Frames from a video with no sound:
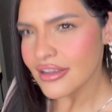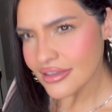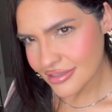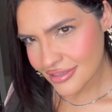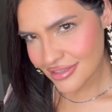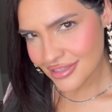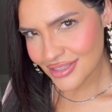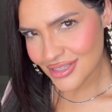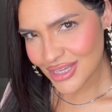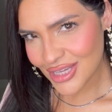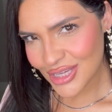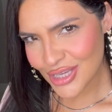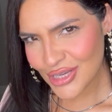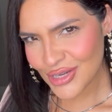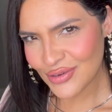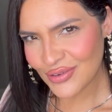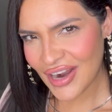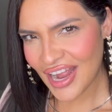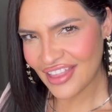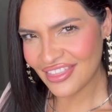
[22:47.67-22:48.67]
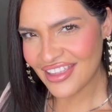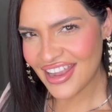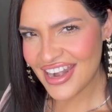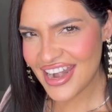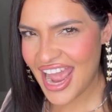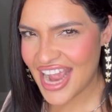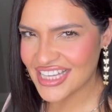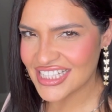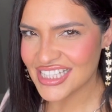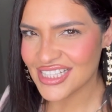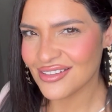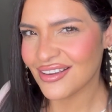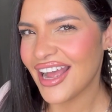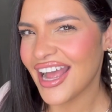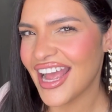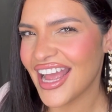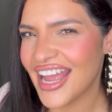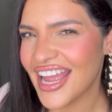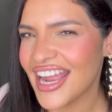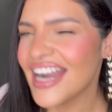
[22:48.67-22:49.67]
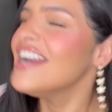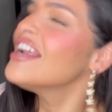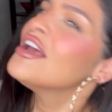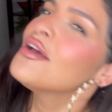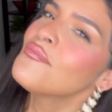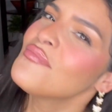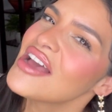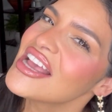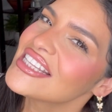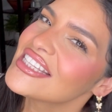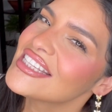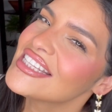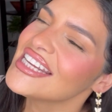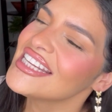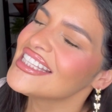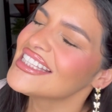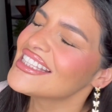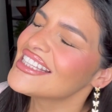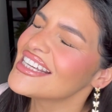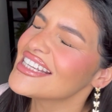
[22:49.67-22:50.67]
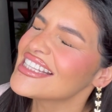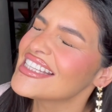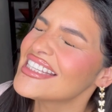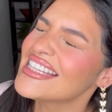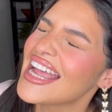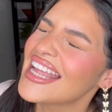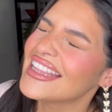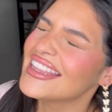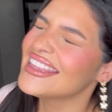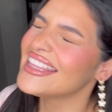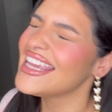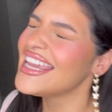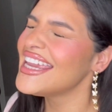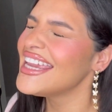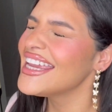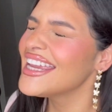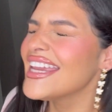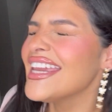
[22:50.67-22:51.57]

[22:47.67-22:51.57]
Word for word: See you on the next one. Besitos a ti.